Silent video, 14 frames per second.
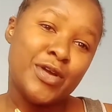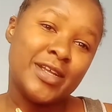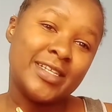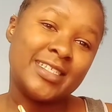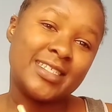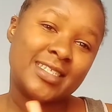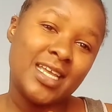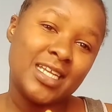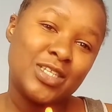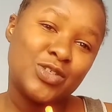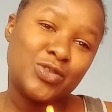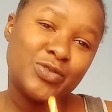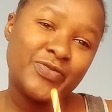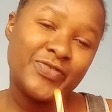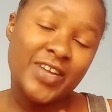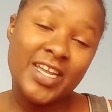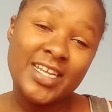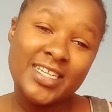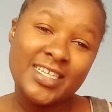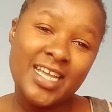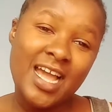decide to
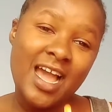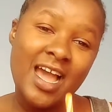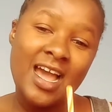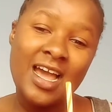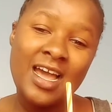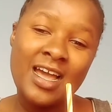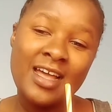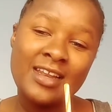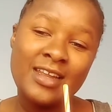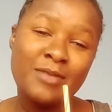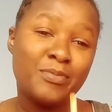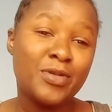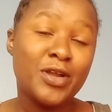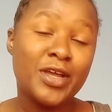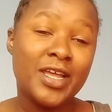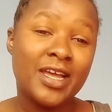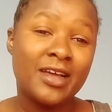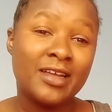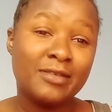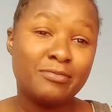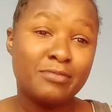find an
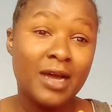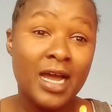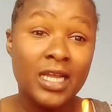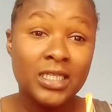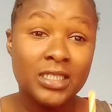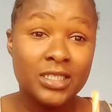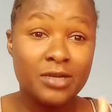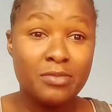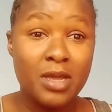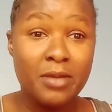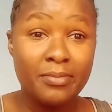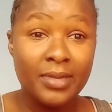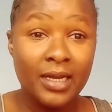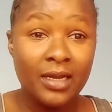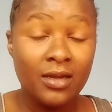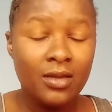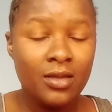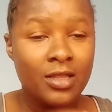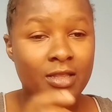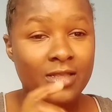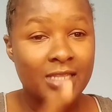employer. But remember,
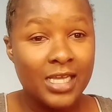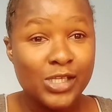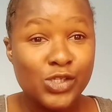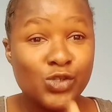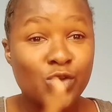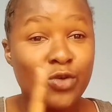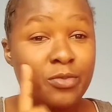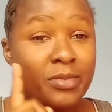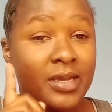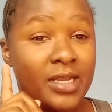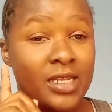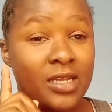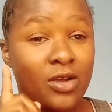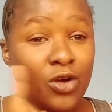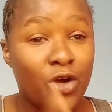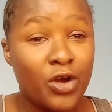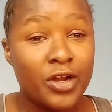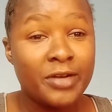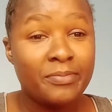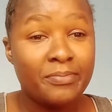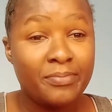there are so many
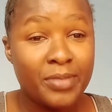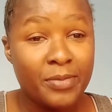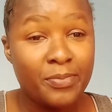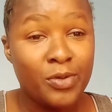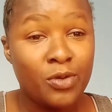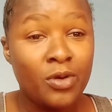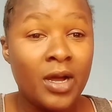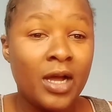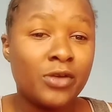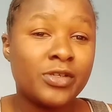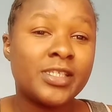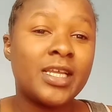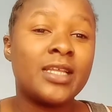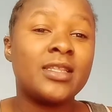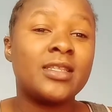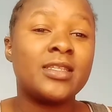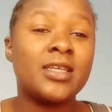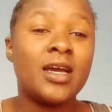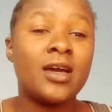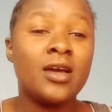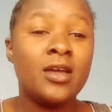con people outside
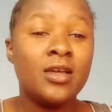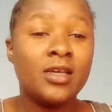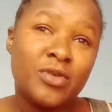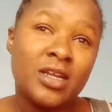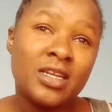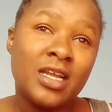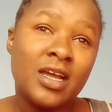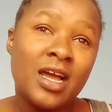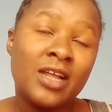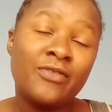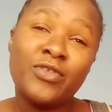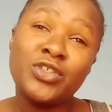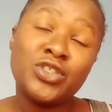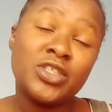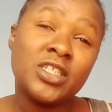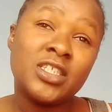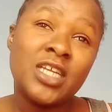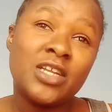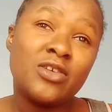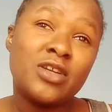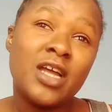there. And unfortunately,
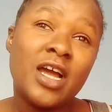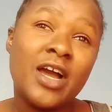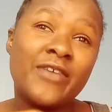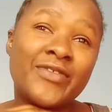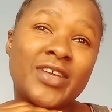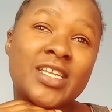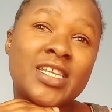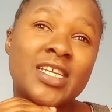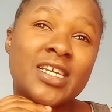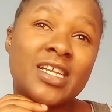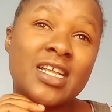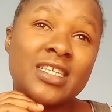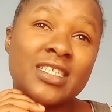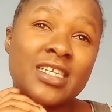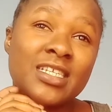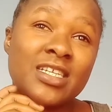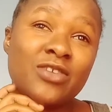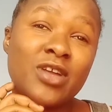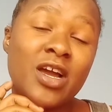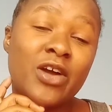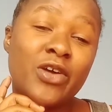I don't have any criteria
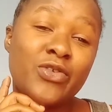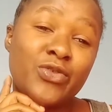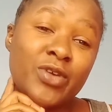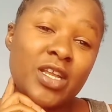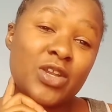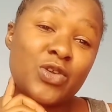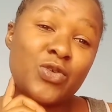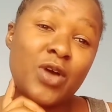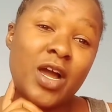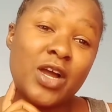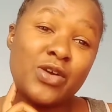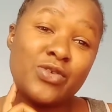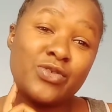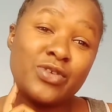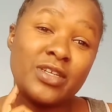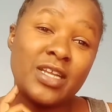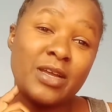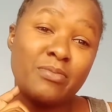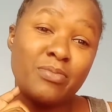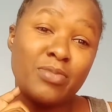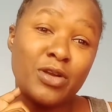on how you can know a good
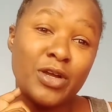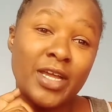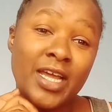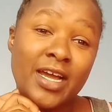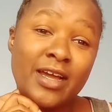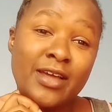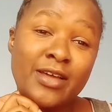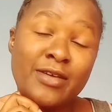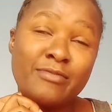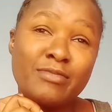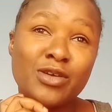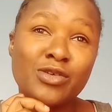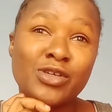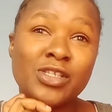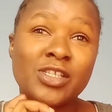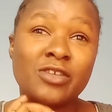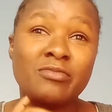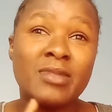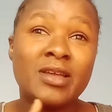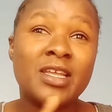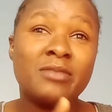employer, because
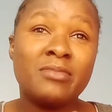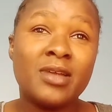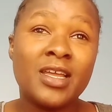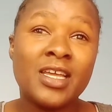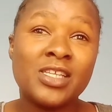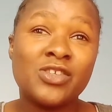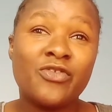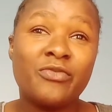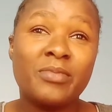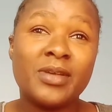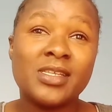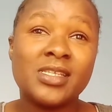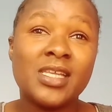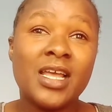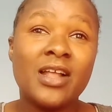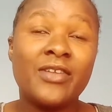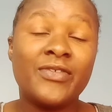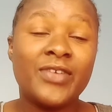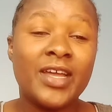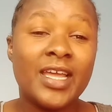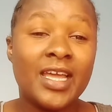in my case of
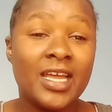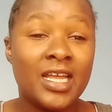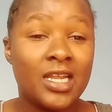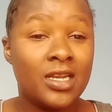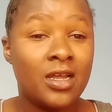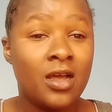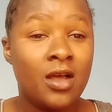myself, I had